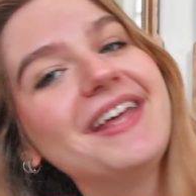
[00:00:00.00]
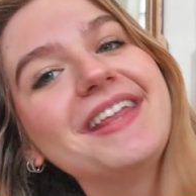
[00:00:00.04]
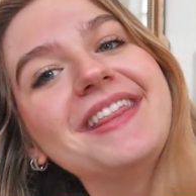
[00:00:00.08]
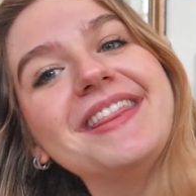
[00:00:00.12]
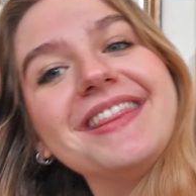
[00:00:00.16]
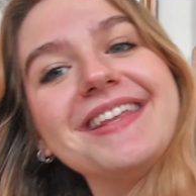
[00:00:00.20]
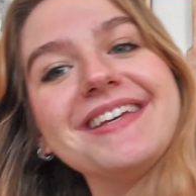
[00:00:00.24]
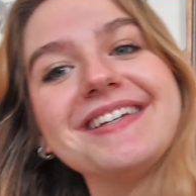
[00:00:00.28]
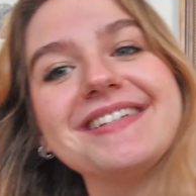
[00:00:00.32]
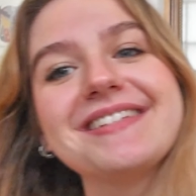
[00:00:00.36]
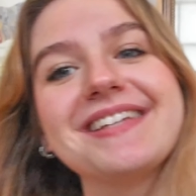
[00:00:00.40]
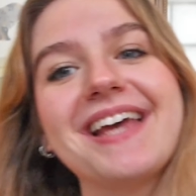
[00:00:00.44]

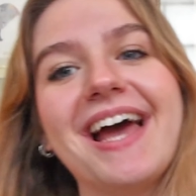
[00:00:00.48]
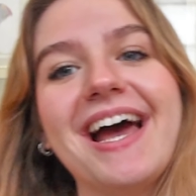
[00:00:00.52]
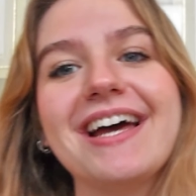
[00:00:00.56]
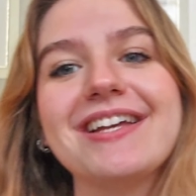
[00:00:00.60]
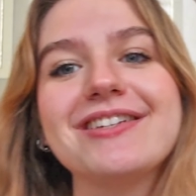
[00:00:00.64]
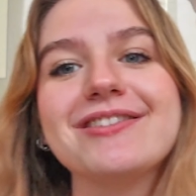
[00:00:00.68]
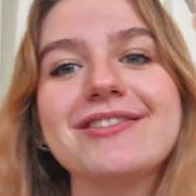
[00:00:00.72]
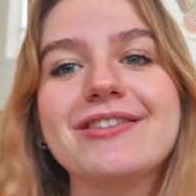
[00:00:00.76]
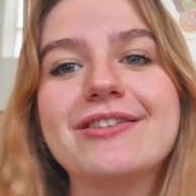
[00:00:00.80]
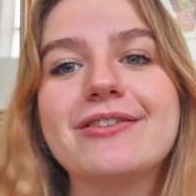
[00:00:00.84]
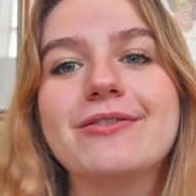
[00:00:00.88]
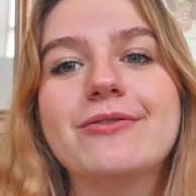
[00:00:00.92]
This
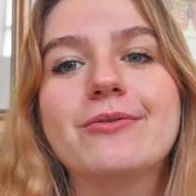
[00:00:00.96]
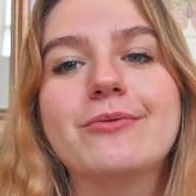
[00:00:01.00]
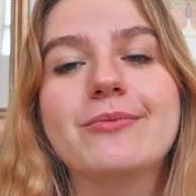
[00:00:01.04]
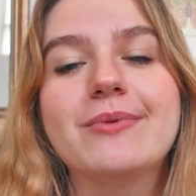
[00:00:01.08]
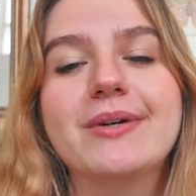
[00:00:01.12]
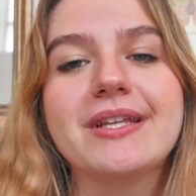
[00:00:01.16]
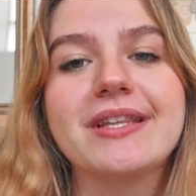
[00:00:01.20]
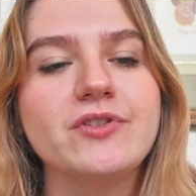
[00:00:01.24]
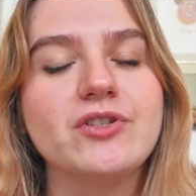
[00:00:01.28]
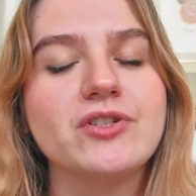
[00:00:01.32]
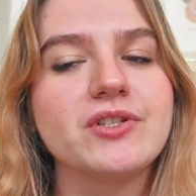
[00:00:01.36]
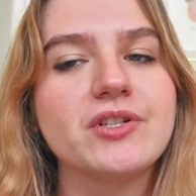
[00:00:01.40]
has to do
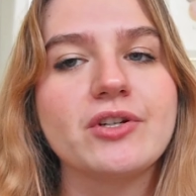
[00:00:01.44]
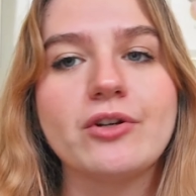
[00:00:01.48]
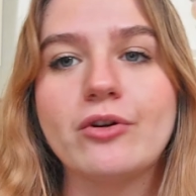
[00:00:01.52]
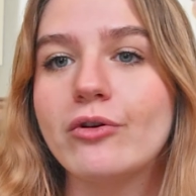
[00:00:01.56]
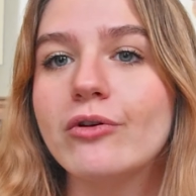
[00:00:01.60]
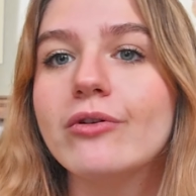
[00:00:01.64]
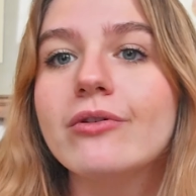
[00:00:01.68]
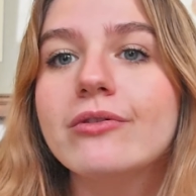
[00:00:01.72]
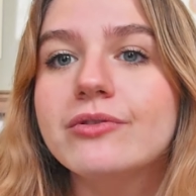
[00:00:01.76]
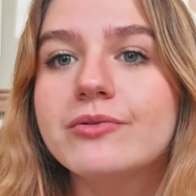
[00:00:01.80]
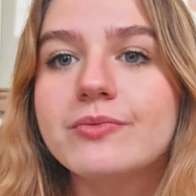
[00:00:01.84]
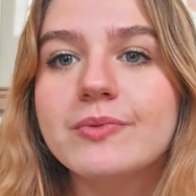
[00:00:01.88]
with just a
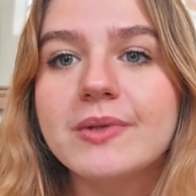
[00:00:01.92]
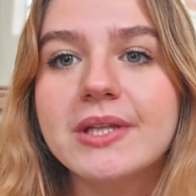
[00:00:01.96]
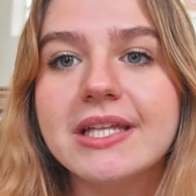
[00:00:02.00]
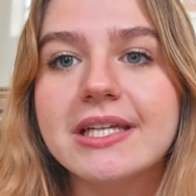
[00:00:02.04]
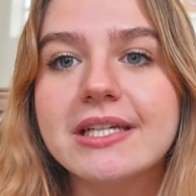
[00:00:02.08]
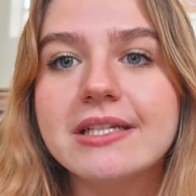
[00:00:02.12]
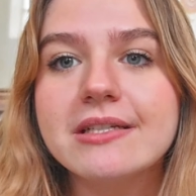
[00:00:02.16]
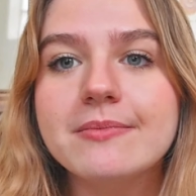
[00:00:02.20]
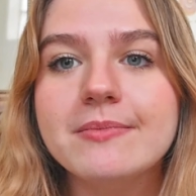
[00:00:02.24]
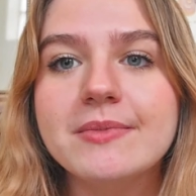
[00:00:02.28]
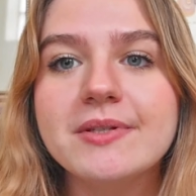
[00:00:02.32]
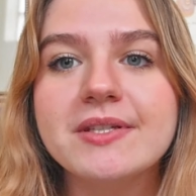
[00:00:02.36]
girl who's really
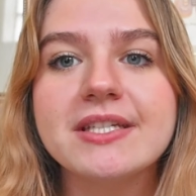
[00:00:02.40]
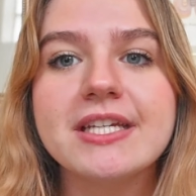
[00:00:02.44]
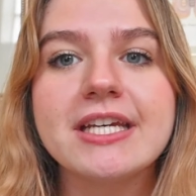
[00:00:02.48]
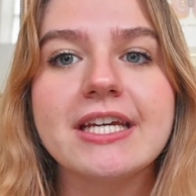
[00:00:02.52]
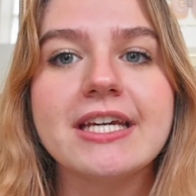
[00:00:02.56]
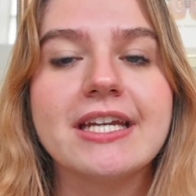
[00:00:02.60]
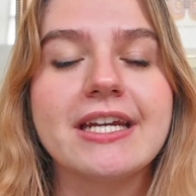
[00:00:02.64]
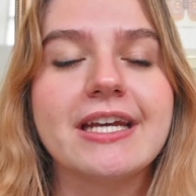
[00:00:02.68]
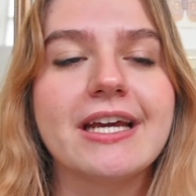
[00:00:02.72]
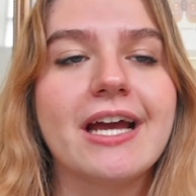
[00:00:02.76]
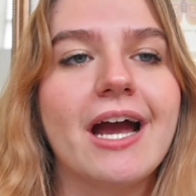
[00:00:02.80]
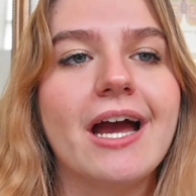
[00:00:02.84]
into
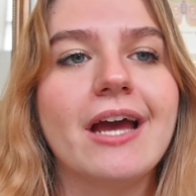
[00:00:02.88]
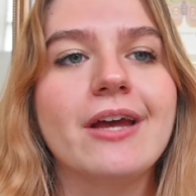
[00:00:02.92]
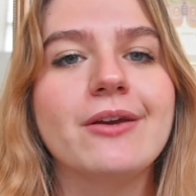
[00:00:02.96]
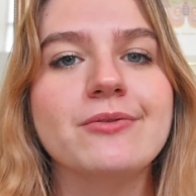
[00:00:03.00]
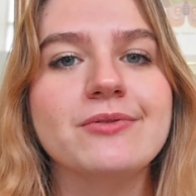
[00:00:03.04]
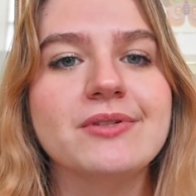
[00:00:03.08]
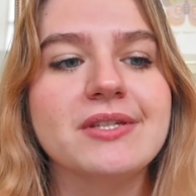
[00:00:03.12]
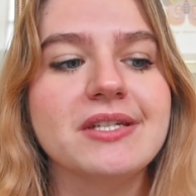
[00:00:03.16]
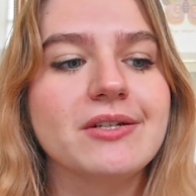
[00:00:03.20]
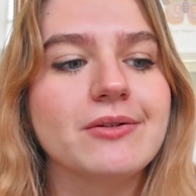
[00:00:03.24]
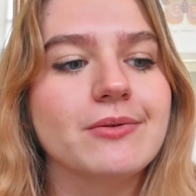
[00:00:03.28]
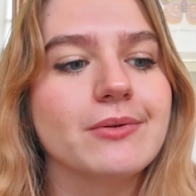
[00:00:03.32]
music and a guy
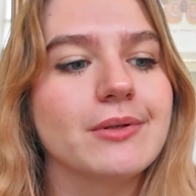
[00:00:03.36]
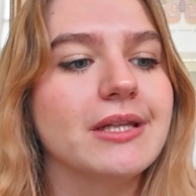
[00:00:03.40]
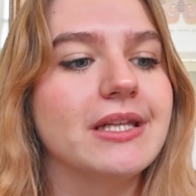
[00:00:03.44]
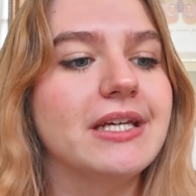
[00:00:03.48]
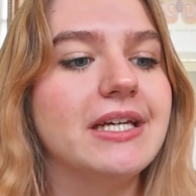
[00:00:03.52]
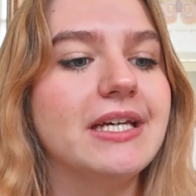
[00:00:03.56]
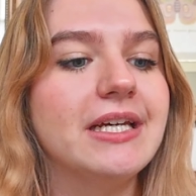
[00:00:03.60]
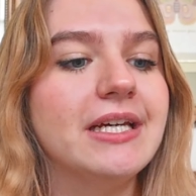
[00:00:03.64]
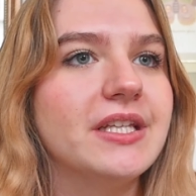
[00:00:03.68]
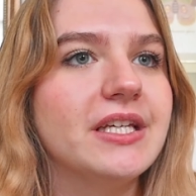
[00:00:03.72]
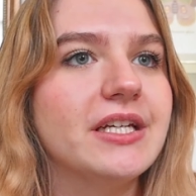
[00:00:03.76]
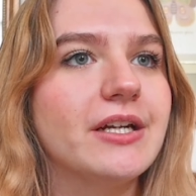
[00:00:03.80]
who
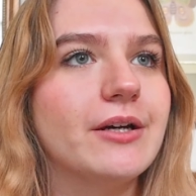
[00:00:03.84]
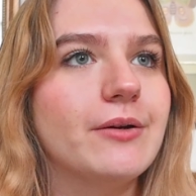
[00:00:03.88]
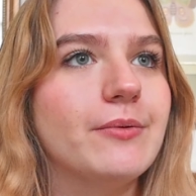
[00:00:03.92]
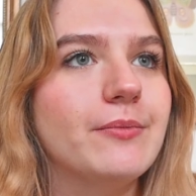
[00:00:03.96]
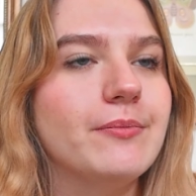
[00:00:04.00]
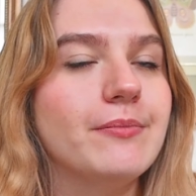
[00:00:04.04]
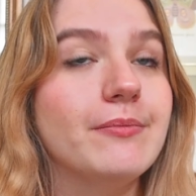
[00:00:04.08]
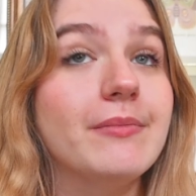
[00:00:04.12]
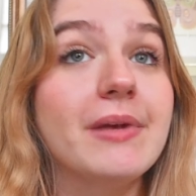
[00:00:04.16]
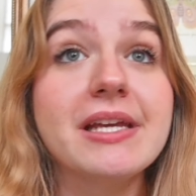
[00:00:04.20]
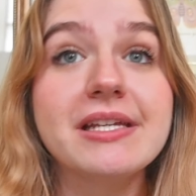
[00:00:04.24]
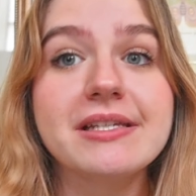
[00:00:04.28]
secretly, you know,
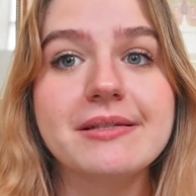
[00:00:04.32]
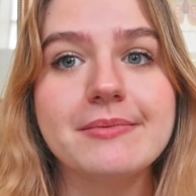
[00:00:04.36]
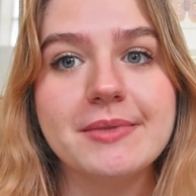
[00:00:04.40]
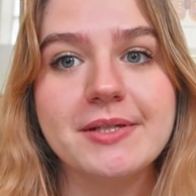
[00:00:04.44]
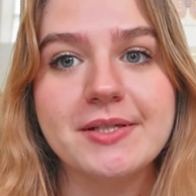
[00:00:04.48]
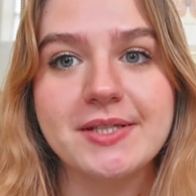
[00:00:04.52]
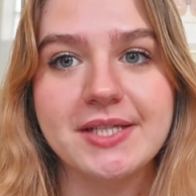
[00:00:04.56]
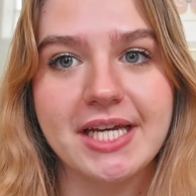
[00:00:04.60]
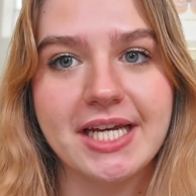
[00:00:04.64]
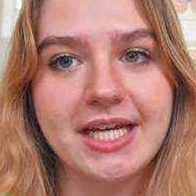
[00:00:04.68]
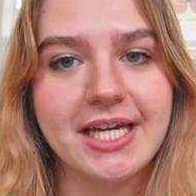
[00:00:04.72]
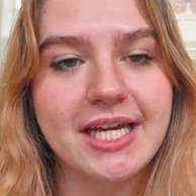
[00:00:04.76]
makes
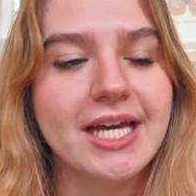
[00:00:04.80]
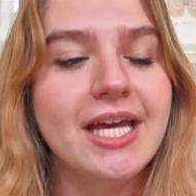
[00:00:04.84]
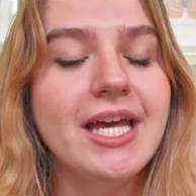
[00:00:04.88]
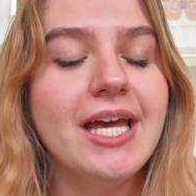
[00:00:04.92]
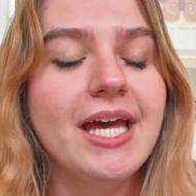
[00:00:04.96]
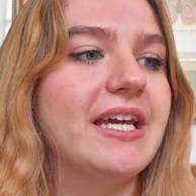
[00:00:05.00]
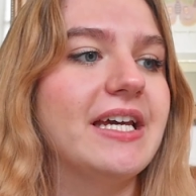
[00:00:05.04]
music,